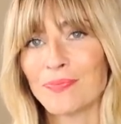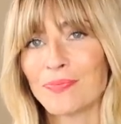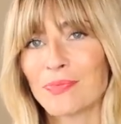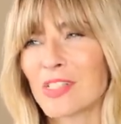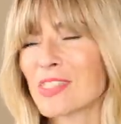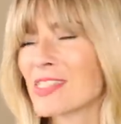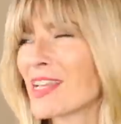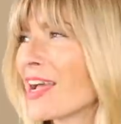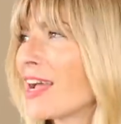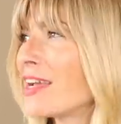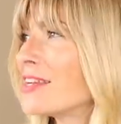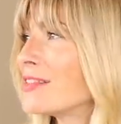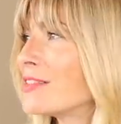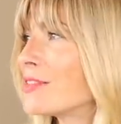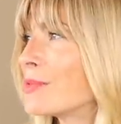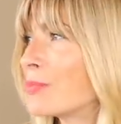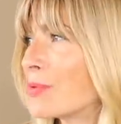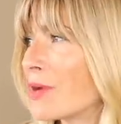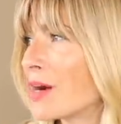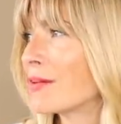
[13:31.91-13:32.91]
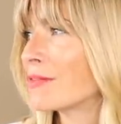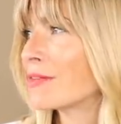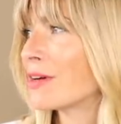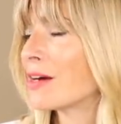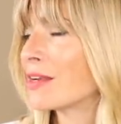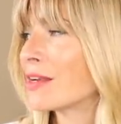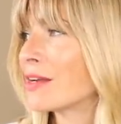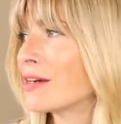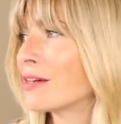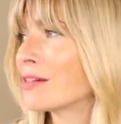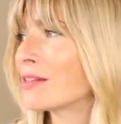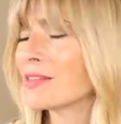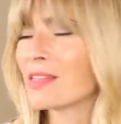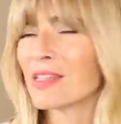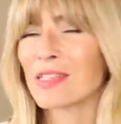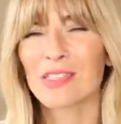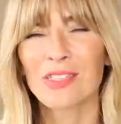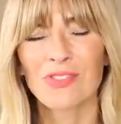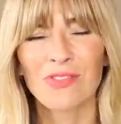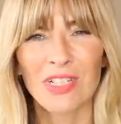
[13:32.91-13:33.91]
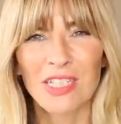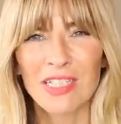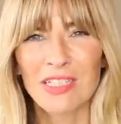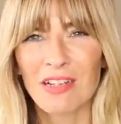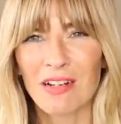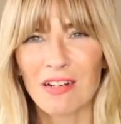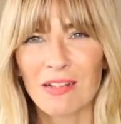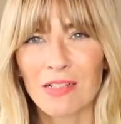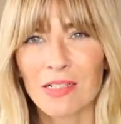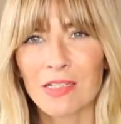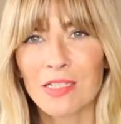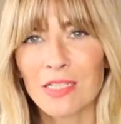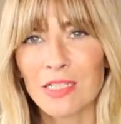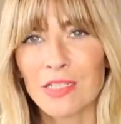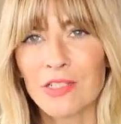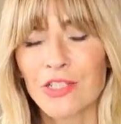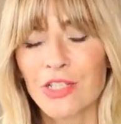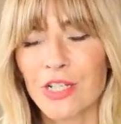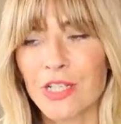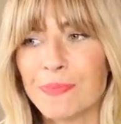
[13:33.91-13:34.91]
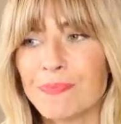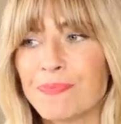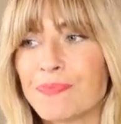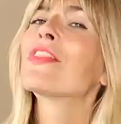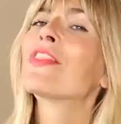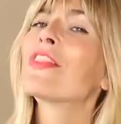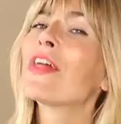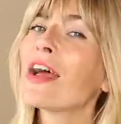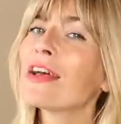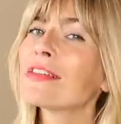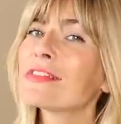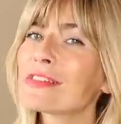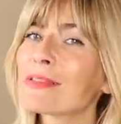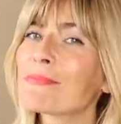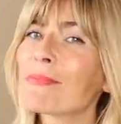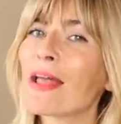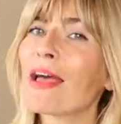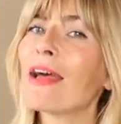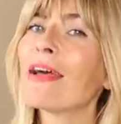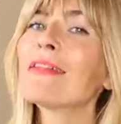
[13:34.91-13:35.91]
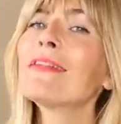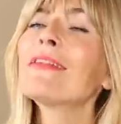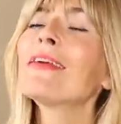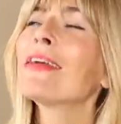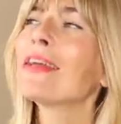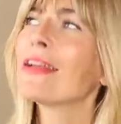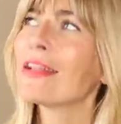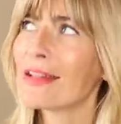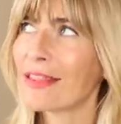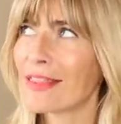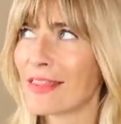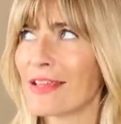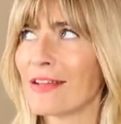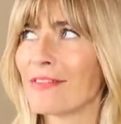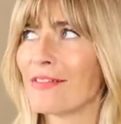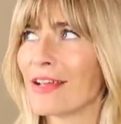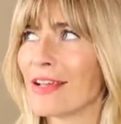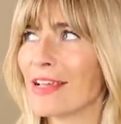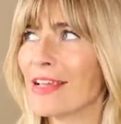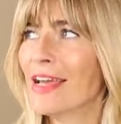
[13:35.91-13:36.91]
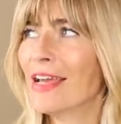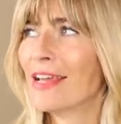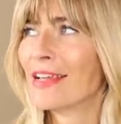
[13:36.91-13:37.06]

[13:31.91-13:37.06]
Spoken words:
Because I hate the brown colour. I think it's really dark and dingy. That's the plan, in theory.